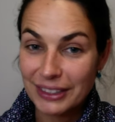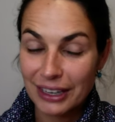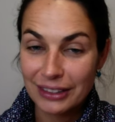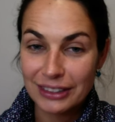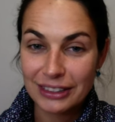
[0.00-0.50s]

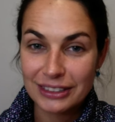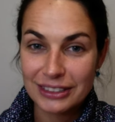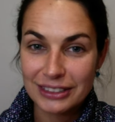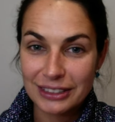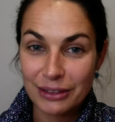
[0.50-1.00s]
I think
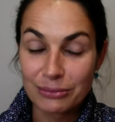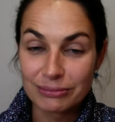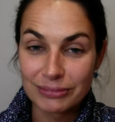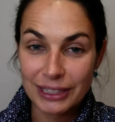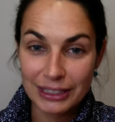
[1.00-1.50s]
it's,
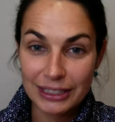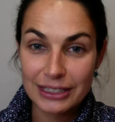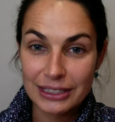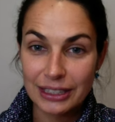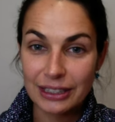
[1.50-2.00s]
like they
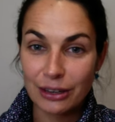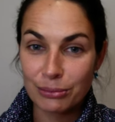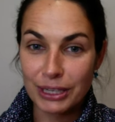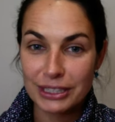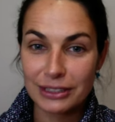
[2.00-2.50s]
say, a
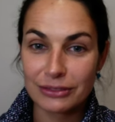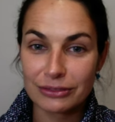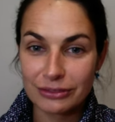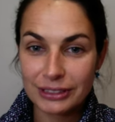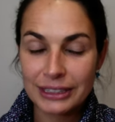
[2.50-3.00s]

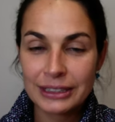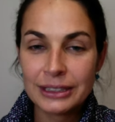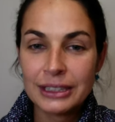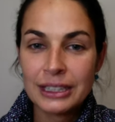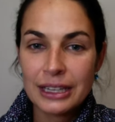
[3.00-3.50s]
massive
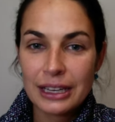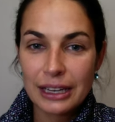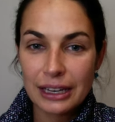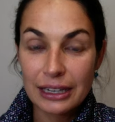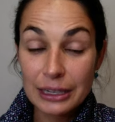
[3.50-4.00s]

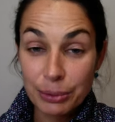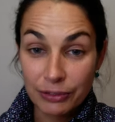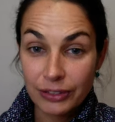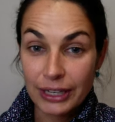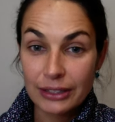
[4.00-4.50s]
leap of
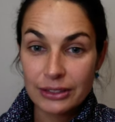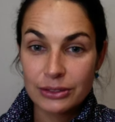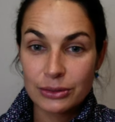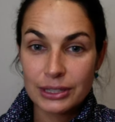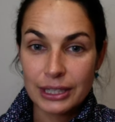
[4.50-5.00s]
faith
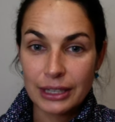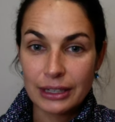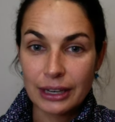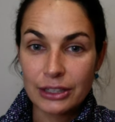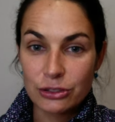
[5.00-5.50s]
to
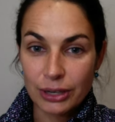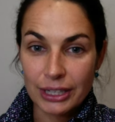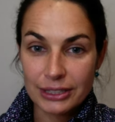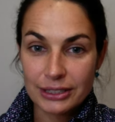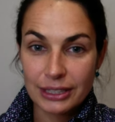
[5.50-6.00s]
say, I
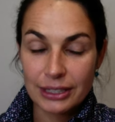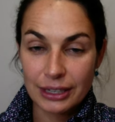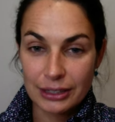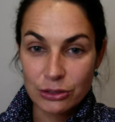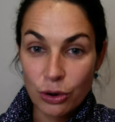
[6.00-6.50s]
trust that
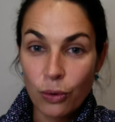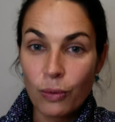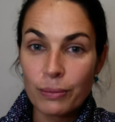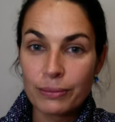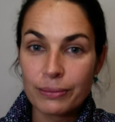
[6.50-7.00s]
I
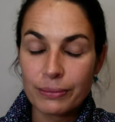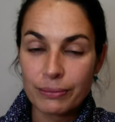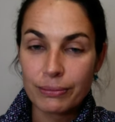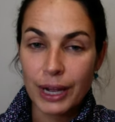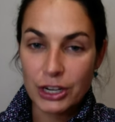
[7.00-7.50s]
know
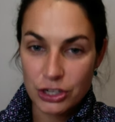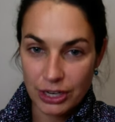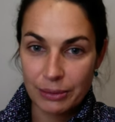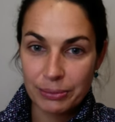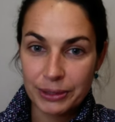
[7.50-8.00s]
my
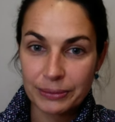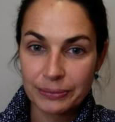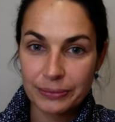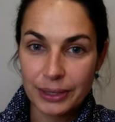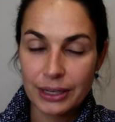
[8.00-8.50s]
shape,
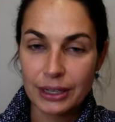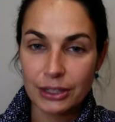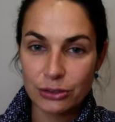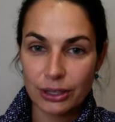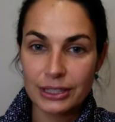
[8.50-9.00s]
and I
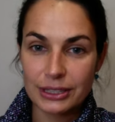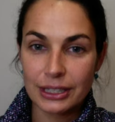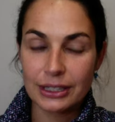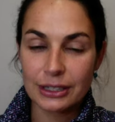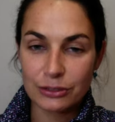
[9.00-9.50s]
trust
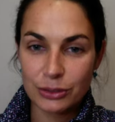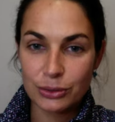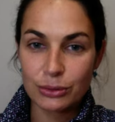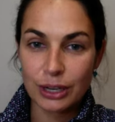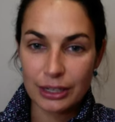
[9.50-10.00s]
that if
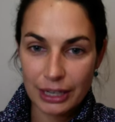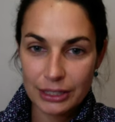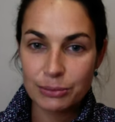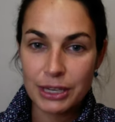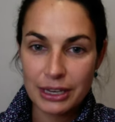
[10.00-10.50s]
you
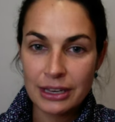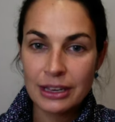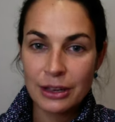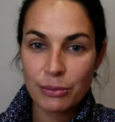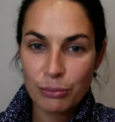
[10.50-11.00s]
connect me
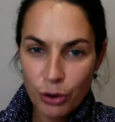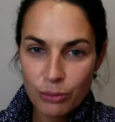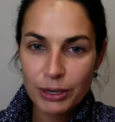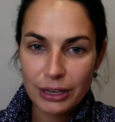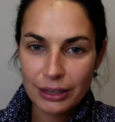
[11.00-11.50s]

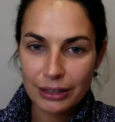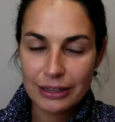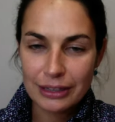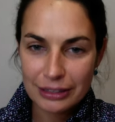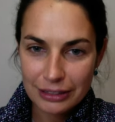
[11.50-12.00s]

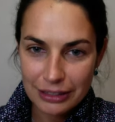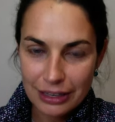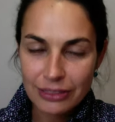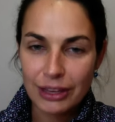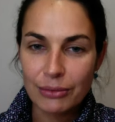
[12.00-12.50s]
permanently
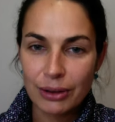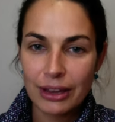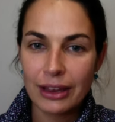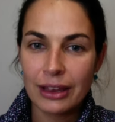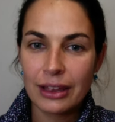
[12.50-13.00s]
in that way,